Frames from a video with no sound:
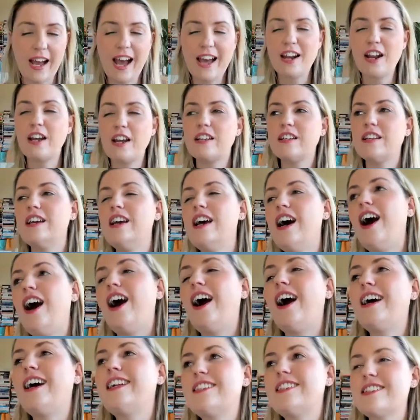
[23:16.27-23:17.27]
And
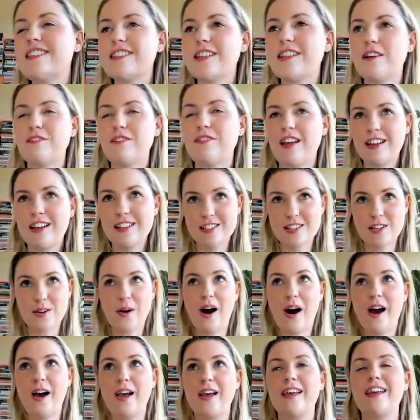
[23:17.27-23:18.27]
I just love that. So
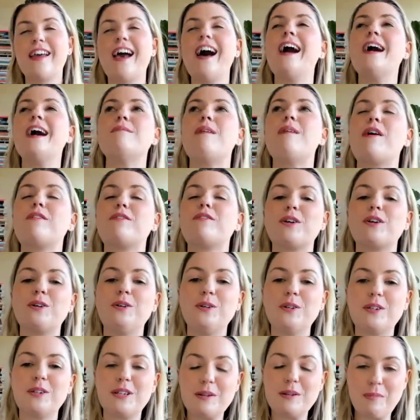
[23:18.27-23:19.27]
I
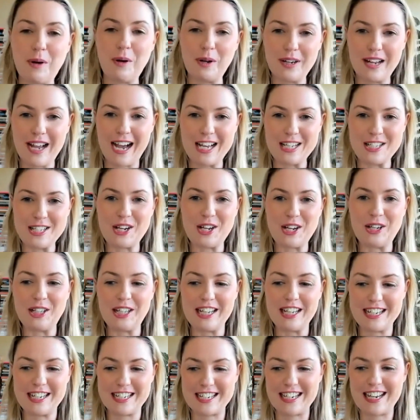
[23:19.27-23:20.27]
recorded a podcast
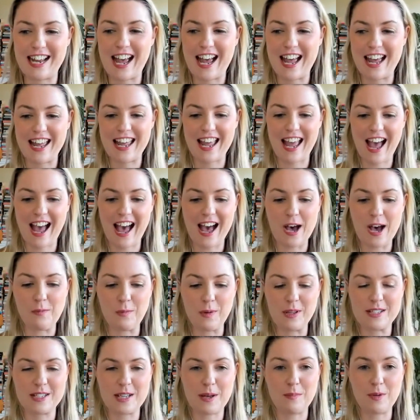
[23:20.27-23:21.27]
earlier today
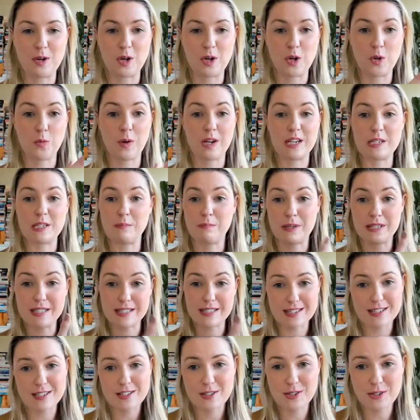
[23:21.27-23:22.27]
with someone who went to
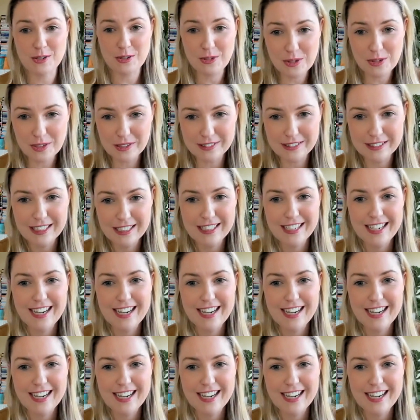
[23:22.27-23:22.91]
business school